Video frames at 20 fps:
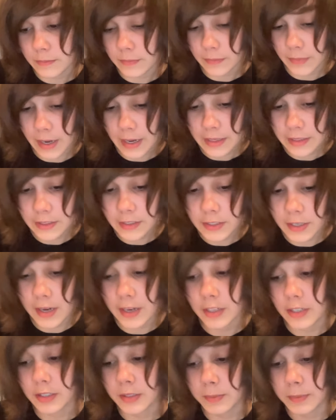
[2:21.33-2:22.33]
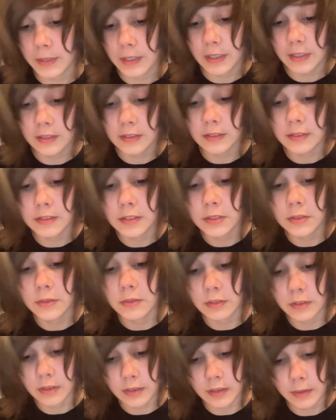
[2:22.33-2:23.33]
minor changes begin to
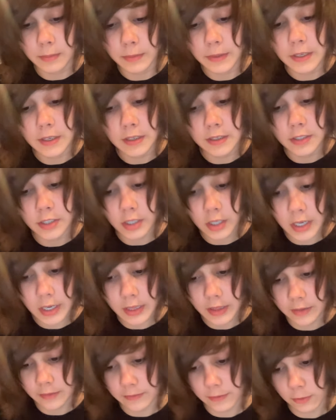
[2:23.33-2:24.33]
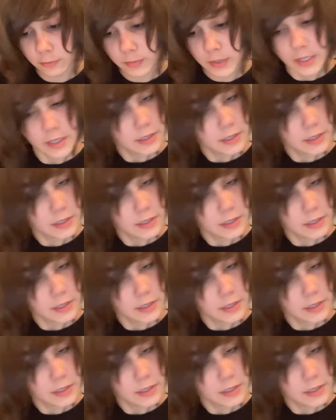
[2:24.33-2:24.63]
appear during my film,